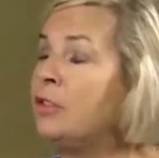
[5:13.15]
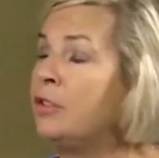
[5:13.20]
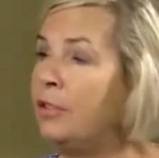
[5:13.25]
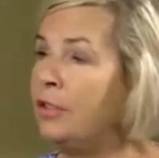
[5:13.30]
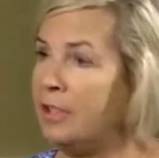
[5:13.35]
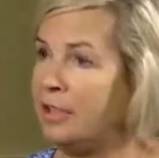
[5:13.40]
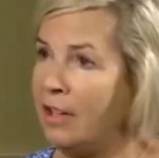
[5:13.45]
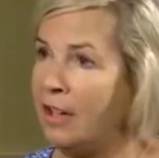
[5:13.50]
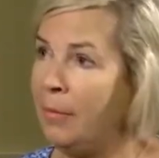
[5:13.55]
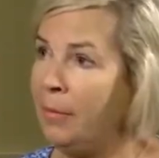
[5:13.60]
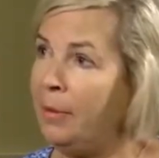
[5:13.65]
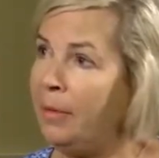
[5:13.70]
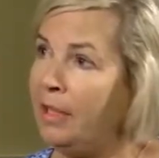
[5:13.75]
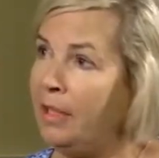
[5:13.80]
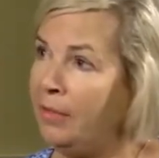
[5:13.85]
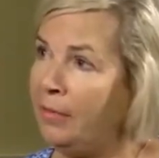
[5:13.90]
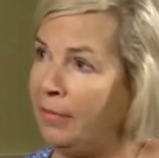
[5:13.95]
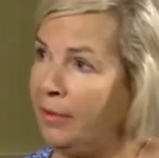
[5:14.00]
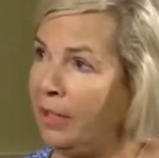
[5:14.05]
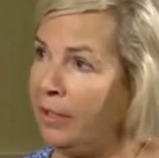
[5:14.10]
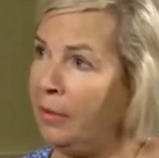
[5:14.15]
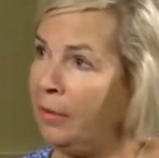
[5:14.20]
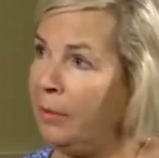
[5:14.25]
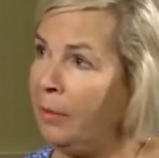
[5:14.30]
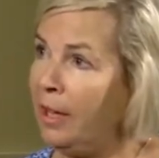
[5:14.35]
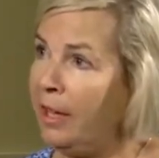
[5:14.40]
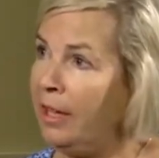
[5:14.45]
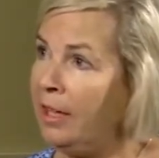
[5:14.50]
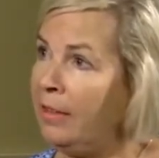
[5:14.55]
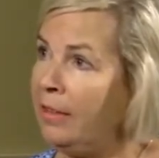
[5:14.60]
So this company found a
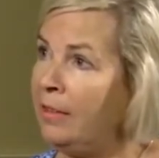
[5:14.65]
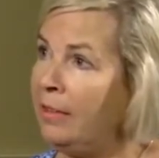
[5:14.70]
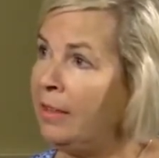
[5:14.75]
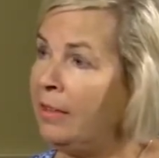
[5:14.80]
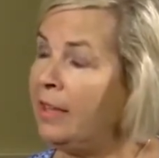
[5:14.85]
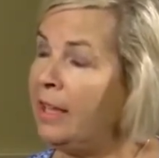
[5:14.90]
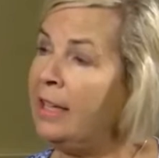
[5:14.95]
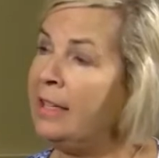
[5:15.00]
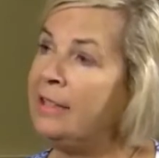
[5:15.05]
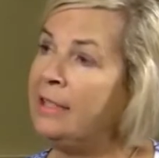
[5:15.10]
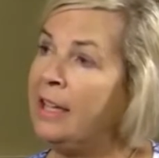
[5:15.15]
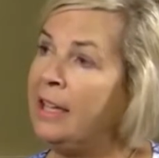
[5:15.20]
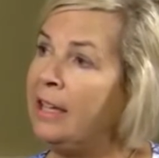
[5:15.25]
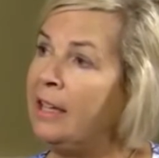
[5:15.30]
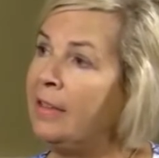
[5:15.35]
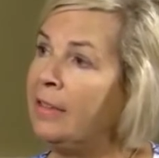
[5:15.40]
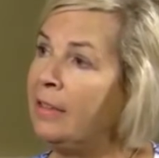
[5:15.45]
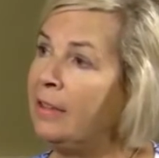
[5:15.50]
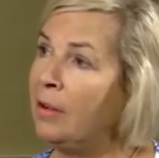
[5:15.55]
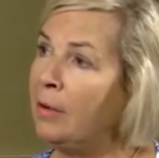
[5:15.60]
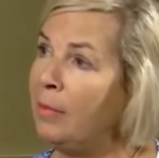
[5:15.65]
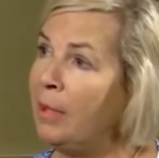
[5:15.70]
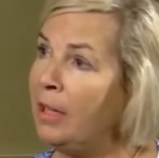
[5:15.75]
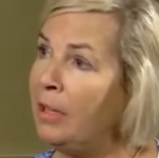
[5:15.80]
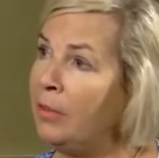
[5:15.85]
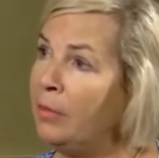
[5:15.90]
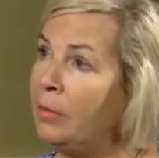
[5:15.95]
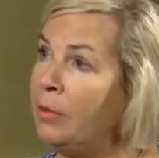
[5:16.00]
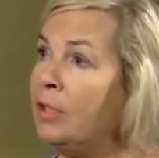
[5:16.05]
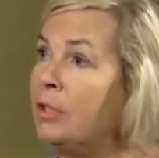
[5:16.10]
way that they take the
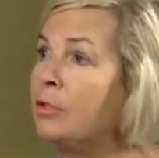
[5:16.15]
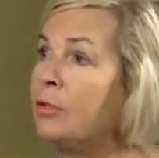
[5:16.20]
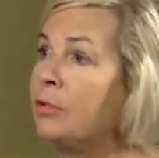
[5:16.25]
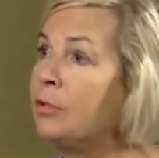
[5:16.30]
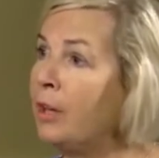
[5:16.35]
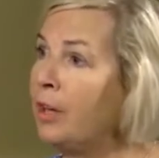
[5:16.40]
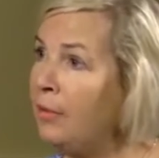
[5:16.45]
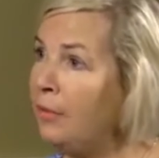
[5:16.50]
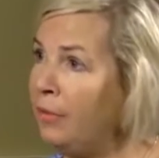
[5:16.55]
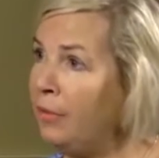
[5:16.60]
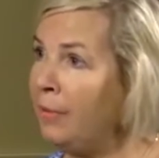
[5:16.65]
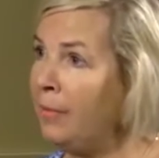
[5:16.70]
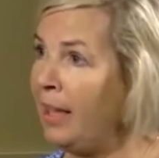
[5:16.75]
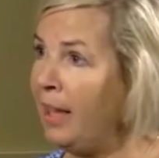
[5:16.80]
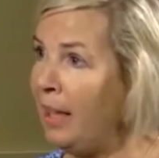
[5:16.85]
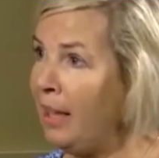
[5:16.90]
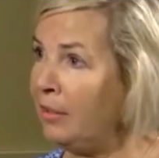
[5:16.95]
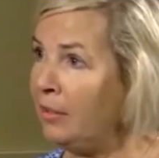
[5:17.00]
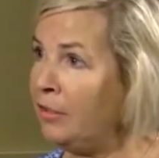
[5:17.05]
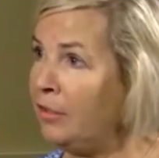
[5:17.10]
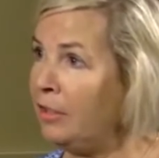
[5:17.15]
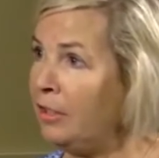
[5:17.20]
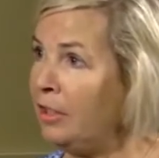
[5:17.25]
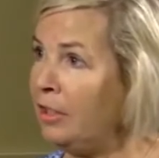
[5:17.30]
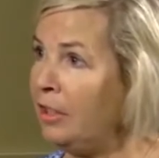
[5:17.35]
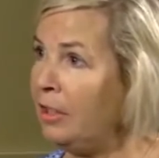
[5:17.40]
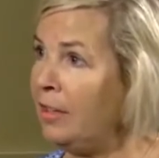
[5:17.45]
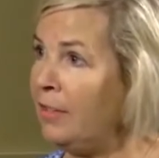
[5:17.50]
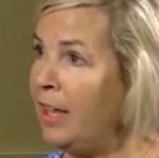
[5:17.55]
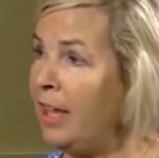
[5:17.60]
omega-3s straight from the
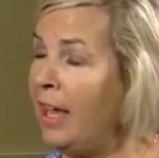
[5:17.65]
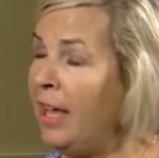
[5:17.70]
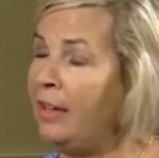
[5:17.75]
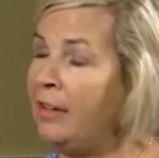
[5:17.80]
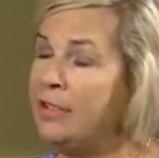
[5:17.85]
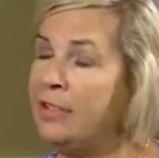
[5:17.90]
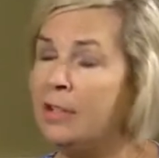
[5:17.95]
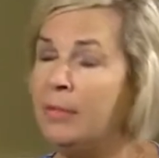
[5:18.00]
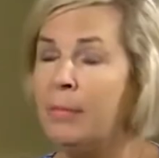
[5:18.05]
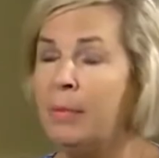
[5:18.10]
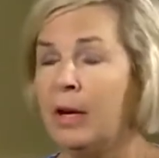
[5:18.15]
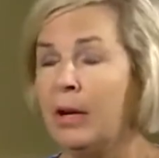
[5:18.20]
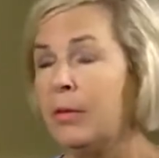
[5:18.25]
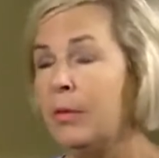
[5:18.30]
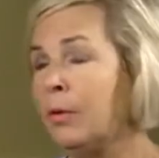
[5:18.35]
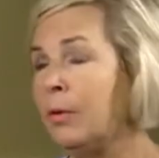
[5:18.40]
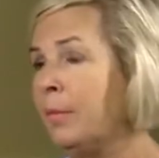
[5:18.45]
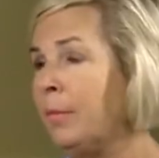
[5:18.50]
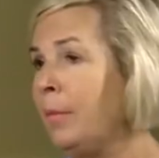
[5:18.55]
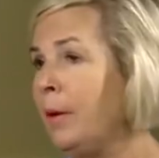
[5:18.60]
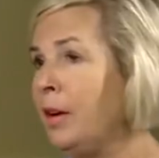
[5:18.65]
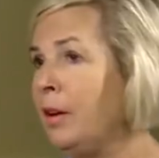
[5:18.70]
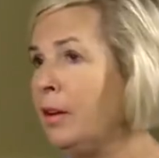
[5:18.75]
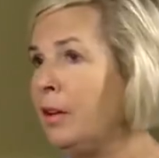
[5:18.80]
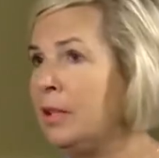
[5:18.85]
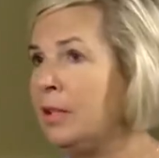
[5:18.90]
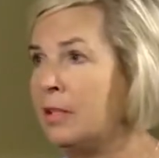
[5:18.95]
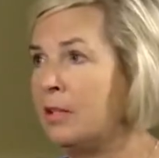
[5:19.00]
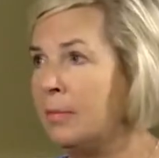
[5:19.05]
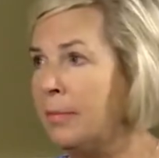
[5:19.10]
algae and they add sea buckthorn
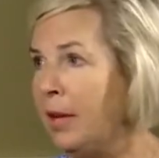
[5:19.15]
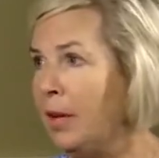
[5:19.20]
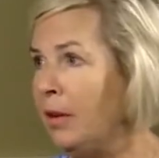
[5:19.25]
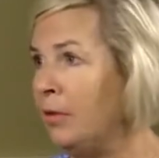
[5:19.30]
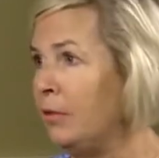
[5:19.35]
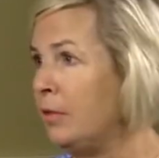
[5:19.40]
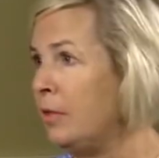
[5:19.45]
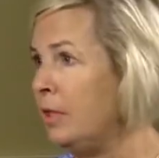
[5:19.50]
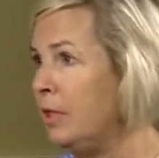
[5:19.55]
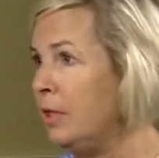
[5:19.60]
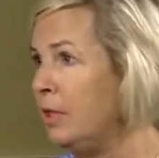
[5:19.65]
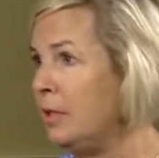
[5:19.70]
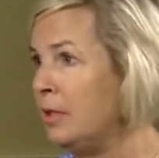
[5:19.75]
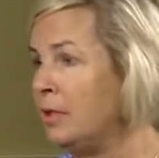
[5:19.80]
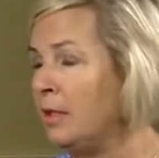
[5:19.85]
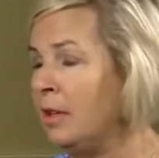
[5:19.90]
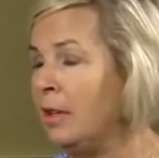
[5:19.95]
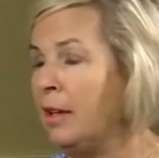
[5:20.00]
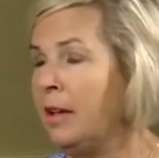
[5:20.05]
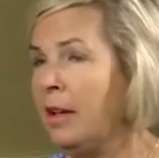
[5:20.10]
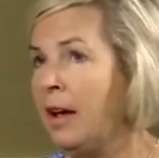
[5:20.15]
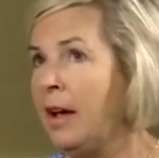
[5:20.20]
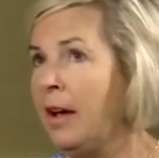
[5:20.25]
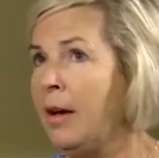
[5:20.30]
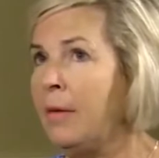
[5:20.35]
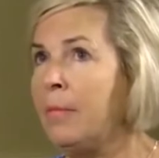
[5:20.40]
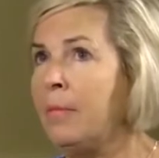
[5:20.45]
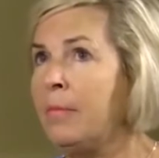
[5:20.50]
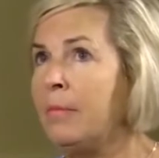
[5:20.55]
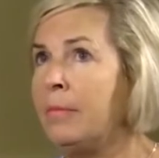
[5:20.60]
berries, tomato seeds,
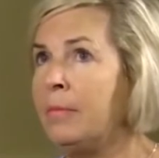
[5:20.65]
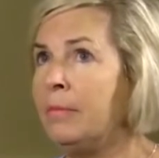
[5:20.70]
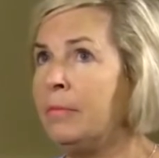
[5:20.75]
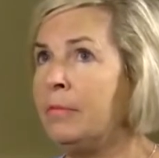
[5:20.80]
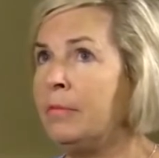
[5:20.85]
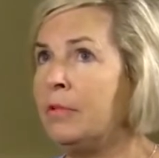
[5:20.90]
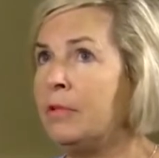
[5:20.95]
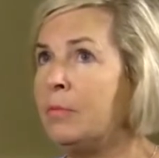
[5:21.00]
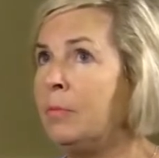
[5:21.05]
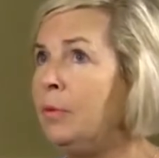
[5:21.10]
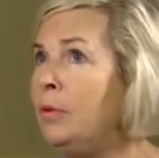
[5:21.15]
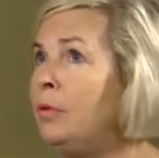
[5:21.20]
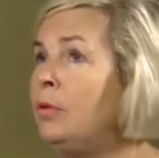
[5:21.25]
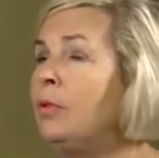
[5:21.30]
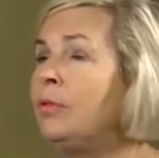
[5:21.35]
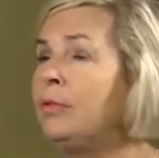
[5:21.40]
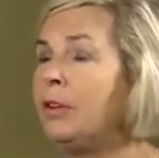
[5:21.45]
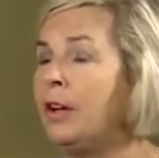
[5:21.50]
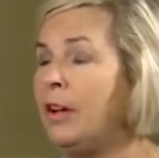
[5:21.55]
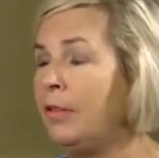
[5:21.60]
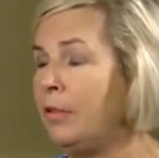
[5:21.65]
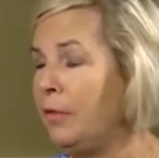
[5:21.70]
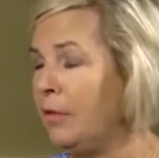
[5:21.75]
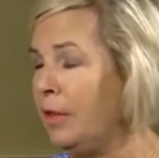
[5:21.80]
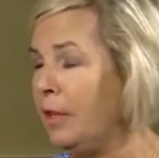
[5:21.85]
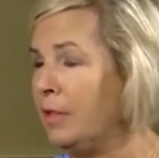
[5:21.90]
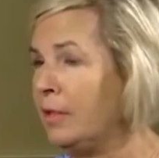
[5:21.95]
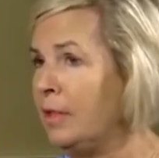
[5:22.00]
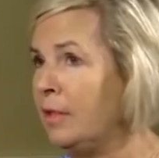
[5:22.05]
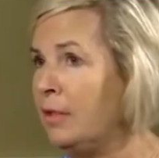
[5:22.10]
um, just beautiful other
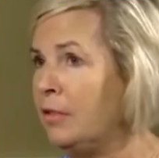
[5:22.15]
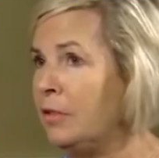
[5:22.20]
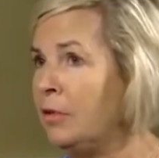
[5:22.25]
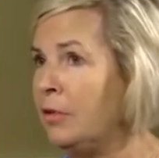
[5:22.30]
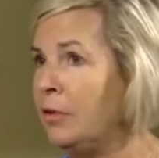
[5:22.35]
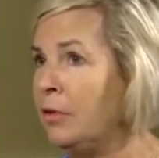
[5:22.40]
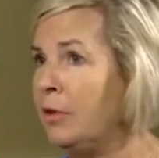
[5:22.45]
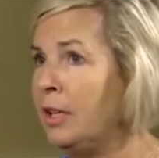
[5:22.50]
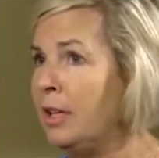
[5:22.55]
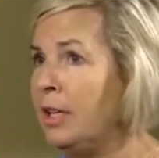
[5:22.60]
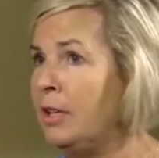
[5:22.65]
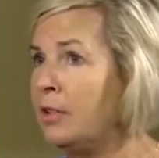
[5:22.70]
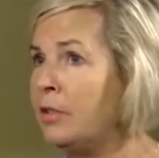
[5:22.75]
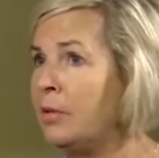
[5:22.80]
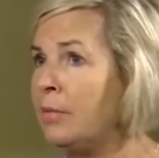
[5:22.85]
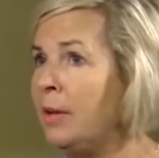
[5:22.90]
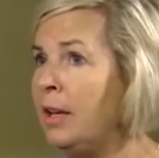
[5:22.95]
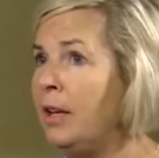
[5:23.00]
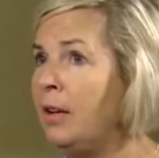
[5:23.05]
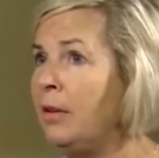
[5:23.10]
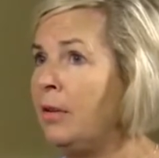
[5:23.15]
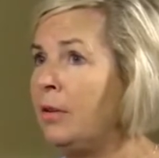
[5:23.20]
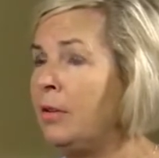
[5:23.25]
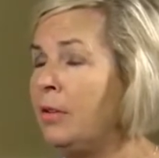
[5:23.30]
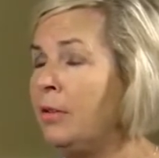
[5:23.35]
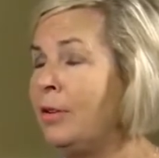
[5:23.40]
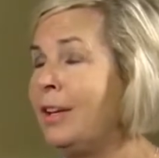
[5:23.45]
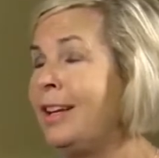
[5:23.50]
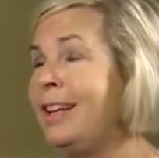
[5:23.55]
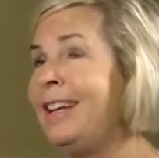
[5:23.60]
things. That, so you're getting tomato,
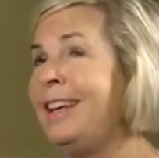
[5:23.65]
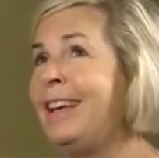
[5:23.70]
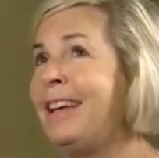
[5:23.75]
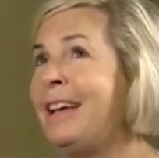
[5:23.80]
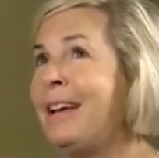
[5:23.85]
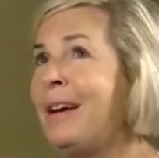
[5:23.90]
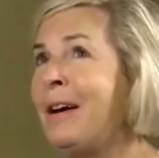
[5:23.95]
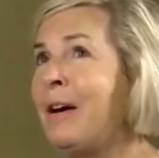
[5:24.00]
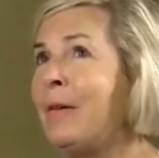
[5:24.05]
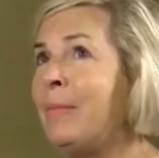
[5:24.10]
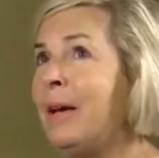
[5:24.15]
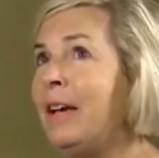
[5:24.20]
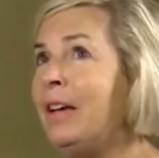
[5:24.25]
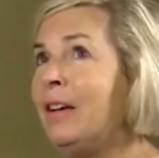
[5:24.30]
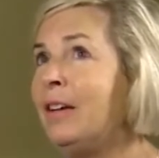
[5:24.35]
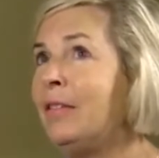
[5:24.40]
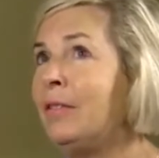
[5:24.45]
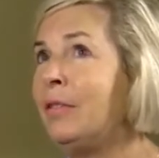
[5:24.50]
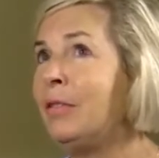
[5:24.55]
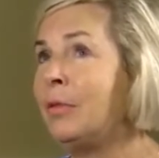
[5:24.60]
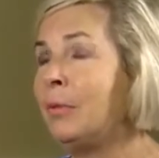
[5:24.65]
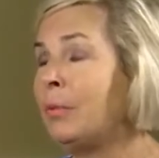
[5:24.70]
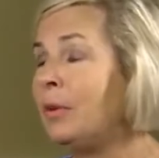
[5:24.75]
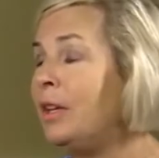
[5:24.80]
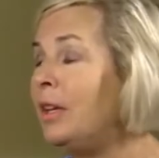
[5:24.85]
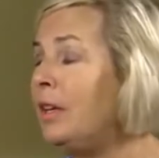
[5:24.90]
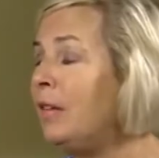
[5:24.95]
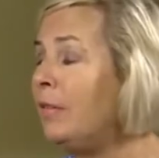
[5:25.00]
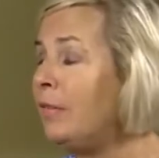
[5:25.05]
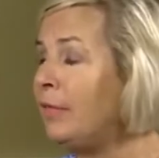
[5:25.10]
you're getting
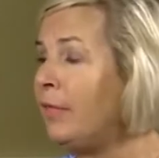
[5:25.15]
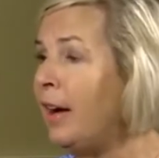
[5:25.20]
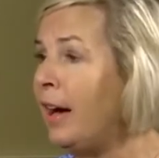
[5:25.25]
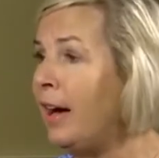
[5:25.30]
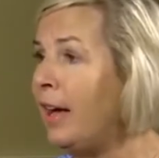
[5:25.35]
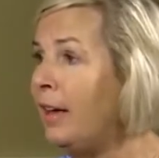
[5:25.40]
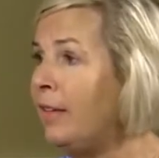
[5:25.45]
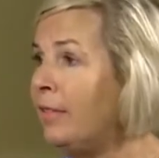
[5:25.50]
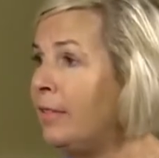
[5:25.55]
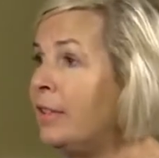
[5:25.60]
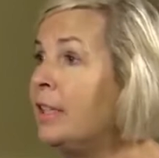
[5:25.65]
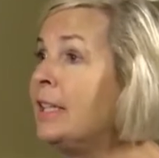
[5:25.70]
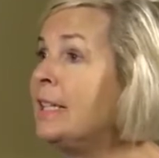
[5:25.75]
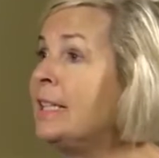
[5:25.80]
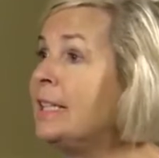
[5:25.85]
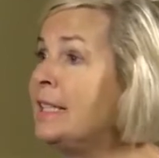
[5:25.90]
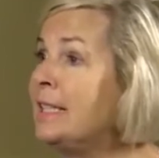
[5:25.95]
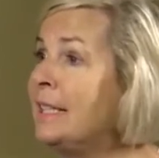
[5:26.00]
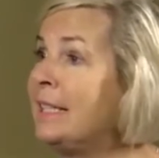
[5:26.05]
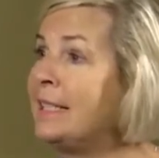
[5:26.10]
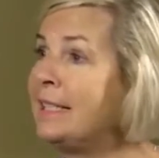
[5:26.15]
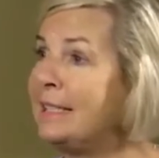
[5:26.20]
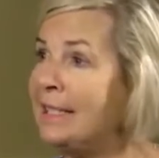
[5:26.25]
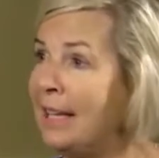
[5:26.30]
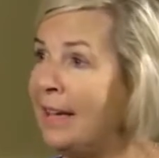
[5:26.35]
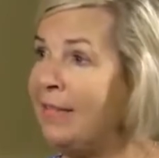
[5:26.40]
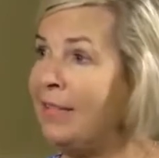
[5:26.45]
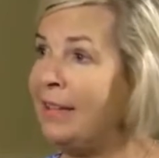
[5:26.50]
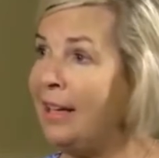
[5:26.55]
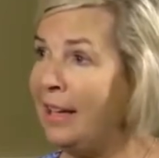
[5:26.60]
omega-3, 5, six,
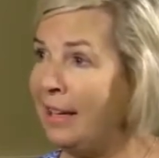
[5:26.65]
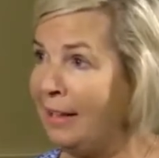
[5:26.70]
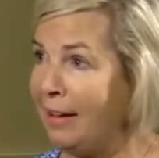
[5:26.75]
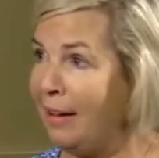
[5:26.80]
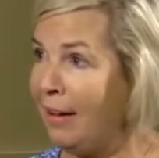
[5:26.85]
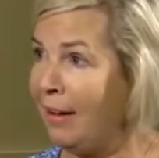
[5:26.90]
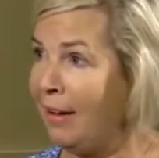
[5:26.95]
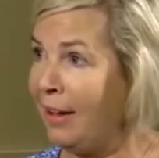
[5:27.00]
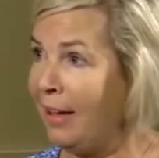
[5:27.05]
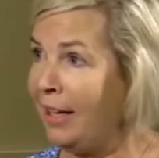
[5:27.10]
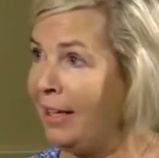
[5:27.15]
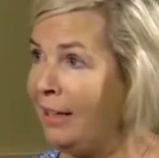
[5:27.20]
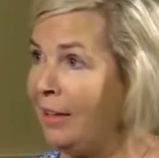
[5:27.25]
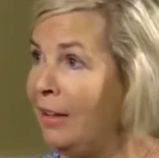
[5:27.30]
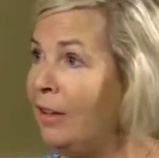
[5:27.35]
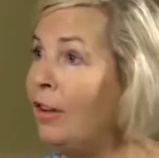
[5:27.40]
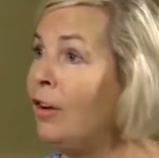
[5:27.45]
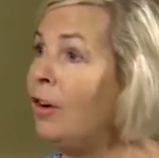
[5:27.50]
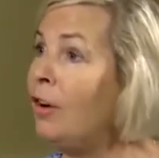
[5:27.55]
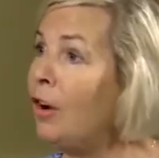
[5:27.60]
seven, and nine